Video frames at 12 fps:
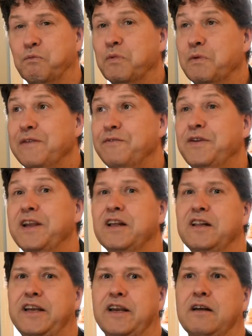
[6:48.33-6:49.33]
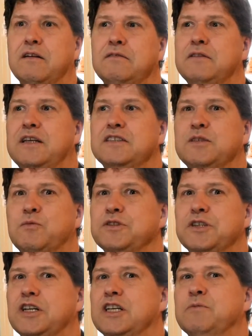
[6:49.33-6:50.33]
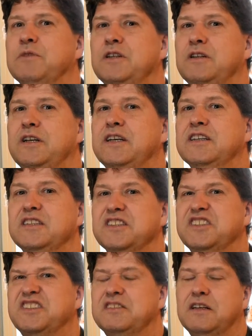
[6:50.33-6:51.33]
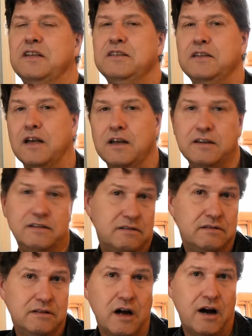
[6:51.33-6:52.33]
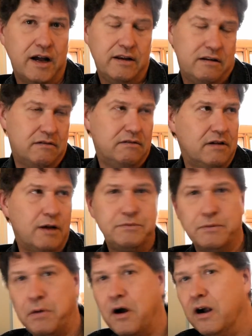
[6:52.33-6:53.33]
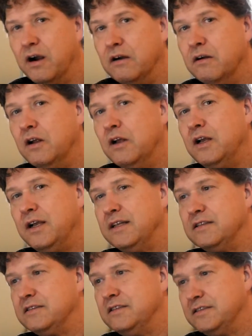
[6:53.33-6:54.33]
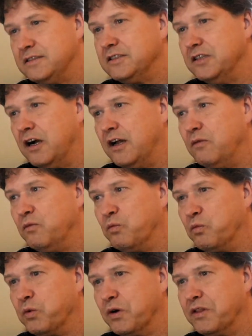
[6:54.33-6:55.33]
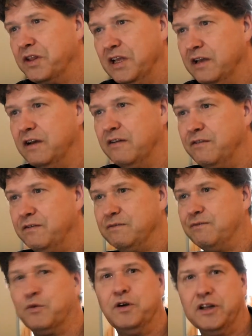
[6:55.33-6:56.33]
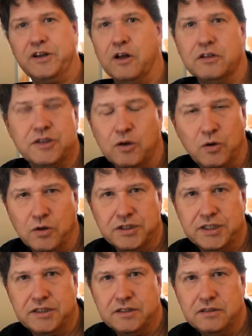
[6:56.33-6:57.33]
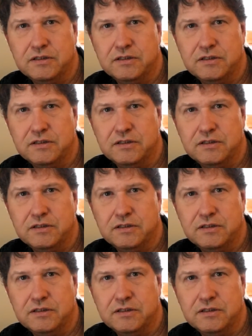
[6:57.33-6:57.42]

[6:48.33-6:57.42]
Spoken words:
revealing that someone's argument is not up to par. It's not worthy for an adult to hold it.